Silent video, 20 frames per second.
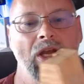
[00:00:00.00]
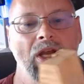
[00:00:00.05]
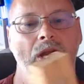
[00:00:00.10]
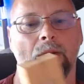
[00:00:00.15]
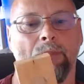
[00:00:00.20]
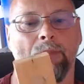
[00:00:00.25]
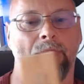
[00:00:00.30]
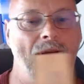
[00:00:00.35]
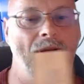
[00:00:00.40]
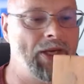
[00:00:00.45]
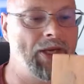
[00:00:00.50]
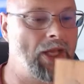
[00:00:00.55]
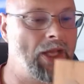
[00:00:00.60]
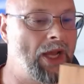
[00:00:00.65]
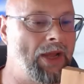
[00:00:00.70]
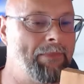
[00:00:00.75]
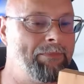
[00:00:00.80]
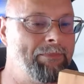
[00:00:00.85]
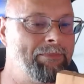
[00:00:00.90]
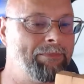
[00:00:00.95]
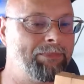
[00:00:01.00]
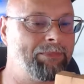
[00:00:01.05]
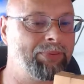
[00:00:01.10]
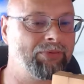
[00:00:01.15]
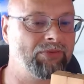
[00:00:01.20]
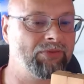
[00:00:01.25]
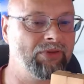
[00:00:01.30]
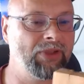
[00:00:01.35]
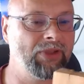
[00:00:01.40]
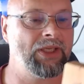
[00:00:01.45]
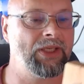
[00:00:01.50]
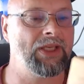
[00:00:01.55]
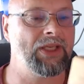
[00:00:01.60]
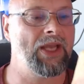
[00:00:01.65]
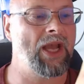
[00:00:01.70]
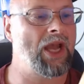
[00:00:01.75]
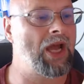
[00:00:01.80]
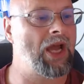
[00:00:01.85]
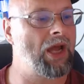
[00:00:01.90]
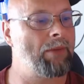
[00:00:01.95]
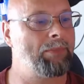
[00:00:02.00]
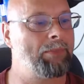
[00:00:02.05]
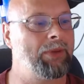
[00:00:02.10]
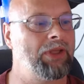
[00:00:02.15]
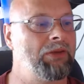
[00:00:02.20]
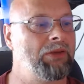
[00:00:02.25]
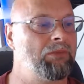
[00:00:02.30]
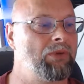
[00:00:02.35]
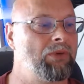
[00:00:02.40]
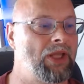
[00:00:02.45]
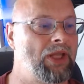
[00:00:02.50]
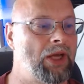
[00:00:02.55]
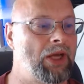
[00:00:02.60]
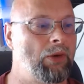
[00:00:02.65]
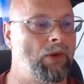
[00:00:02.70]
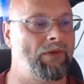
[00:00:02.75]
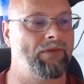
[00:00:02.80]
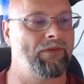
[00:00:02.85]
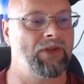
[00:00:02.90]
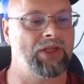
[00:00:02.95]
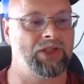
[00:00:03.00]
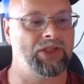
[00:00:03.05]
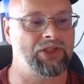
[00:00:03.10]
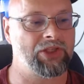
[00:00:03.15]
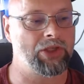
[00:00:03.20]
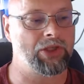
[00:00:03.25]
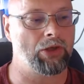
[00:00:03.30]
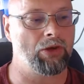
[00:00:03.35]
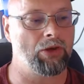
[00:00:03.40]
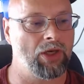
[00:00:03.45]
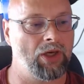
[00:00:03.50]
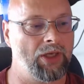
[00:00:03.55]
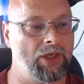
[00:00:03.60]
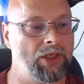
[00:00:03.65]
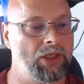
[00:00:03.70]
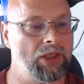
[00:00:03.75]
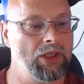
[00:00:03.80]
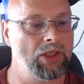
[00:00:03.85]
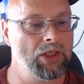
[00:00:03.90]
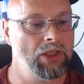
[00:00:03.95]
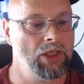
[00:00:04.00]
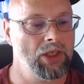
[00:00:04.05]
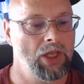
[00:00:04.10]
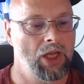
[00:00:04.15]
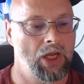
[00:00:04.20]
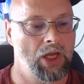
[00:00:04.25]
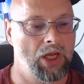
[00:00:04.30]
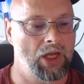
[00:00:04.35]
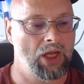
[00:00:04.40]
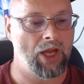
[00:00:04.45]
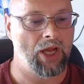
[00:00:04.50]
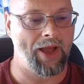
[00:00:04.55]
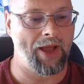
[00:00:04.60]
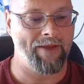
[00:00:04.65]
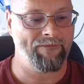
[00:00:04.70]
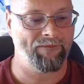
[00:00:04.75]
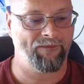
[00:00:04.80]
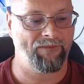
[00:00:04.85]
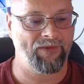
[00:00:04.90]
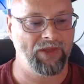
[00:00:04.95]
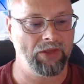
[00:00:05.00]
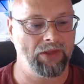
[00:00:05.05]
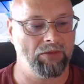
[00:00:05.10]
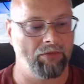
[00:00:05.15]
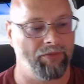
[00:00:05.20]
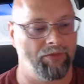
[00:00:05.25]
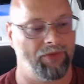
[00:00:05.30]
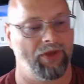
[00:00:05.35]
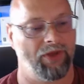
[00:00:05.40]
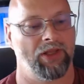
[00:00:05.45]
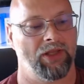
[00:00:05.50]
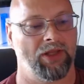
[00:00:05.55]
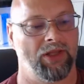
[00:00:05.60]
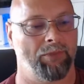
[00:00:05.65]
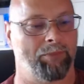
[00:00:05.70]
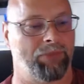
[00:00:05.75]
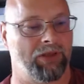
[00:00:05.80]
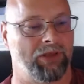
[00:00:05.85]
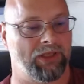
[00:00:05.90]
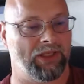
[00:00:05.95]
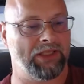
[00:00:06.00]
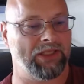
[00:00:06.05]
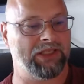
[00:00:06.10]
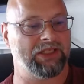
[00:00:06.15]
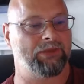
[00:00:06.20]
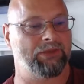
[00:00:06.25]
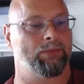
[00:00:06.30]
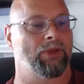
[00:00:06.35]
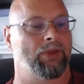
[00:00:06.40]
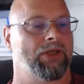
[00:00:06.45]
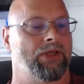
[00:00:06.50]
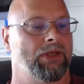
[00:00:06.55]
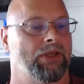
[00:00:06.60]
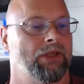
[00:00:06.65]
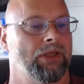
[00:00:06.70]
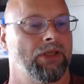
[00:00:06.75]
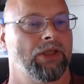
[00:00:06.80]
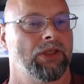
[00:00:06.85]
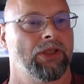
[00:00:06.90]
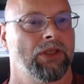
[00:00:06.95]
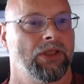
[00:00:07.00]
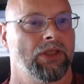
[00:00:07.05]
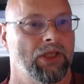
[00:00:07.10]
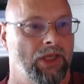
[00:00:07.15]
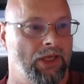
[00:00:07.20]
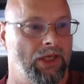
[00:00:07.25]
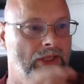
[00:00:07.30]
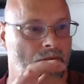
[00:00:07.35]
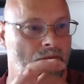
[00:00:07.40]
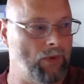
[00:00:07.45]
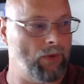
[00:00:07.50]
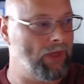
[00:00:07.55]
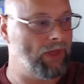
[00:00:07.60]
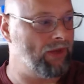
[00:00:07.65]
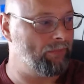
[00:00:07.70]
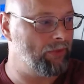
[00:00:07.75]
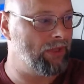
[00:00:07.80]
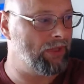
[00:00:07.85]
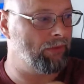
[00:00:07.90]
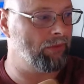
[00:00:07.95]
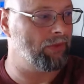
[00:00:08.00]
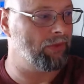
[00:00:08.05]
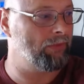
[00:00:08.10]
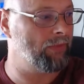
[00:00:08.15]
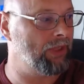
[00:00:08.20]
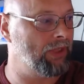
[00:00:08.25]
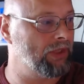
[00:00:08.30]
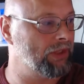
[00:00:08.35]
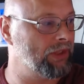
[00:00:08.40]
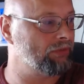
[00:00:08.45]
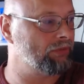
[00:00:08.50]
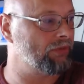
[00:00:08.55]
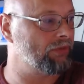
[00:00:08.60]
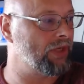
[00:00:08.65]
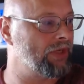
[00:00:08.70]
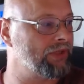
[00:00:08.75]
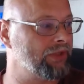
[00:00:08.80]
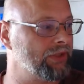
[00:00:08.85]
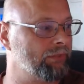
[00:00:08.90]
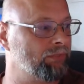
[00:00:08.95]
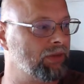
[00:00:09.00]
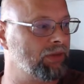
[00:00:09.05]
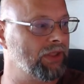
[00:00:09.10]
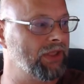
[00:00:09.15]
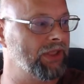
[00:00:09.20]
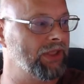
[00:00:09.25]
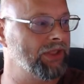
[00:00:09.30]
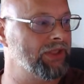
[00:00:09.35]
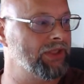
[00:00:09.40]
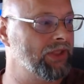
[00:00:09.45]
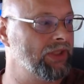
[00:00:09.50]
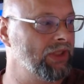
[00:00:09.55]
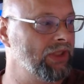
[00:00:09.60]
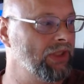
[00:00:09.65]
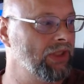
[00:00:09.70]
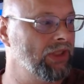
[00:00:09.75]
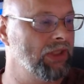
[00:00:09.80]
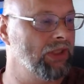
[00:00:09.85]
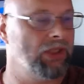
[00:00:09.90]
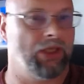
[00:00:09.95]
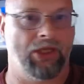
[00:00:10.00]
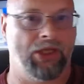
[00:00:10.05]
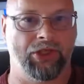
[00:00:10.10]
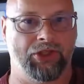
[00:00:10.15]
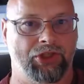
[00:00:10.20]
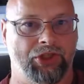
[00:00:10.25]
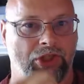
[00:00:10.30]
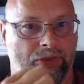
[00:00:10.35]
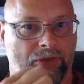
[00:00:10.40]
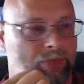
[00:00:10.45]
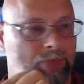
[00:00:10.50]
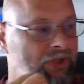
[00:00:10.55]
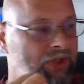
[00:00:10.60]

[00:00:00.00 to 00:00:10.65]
but I'm pretty happy with how everything's gone. I feel that the placement and the way I've been able to make this riser place has just been